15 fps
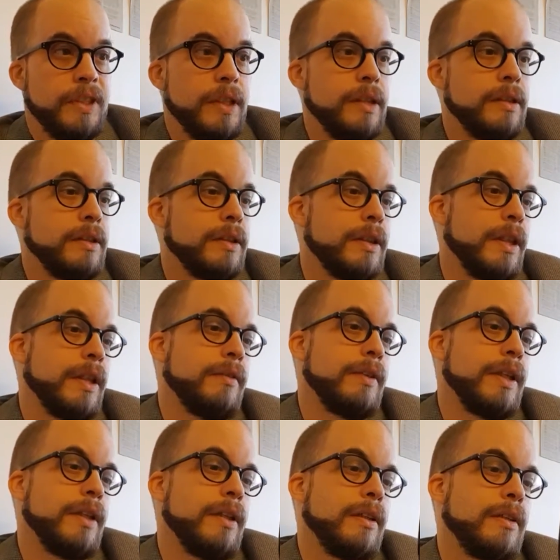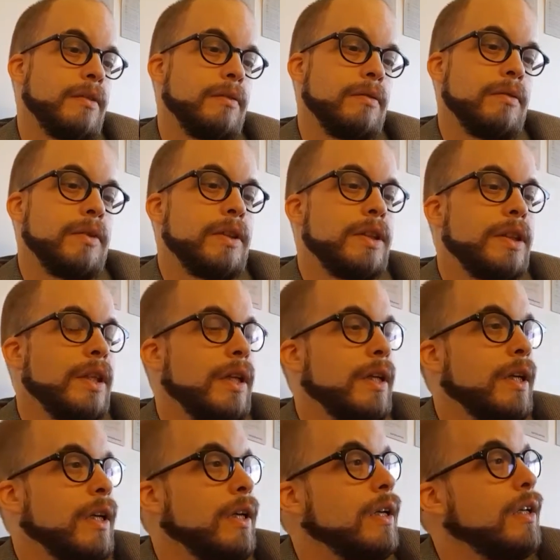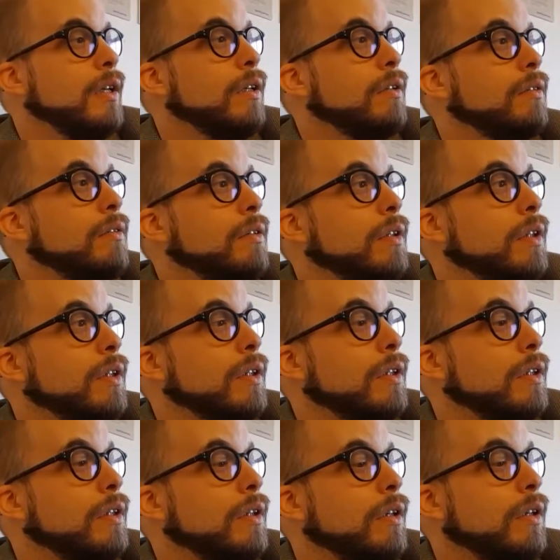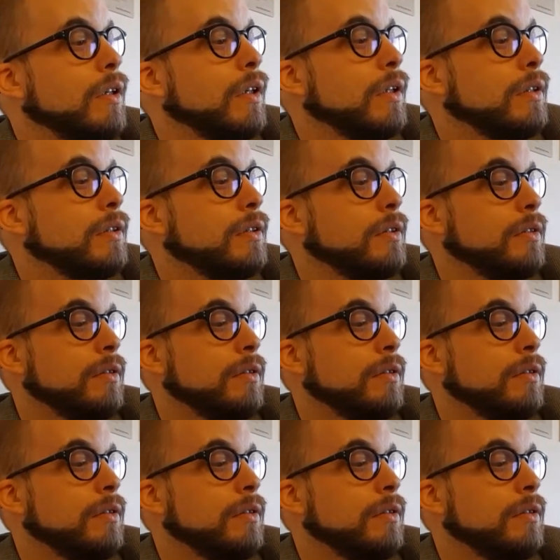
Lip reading: Dense, heavy, shiny, like onyx.